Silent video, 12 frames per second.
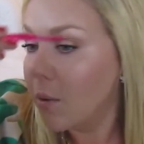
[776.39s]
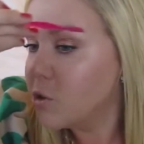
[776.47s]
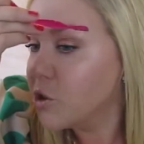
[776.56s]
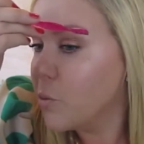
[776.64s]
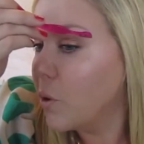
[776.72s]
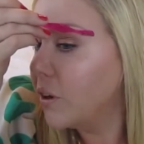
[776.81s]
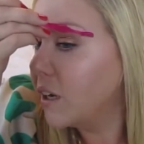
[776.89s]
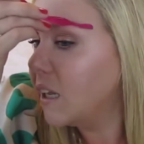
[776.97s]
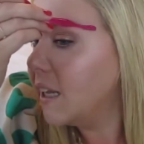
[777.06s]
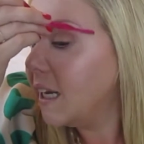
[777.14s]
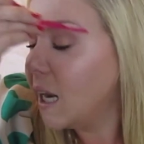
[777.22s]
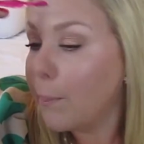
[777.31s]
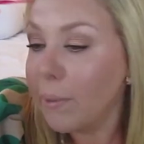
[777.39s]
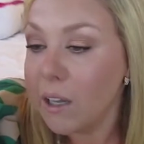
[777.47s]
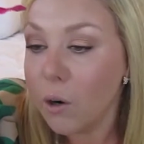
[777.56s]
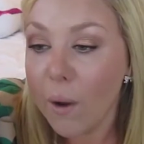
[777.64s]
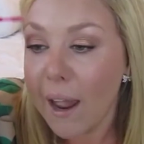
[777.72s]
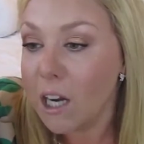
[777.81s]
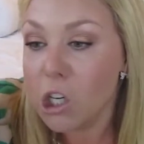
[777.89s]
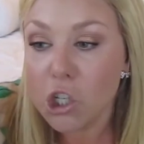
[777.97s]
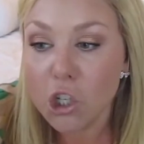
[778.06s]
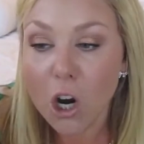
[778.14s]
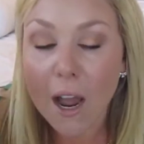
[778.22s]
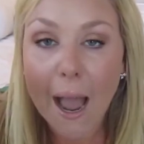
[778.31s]
I'm just wanting to clean up a little
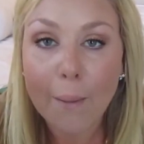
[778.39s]
extra.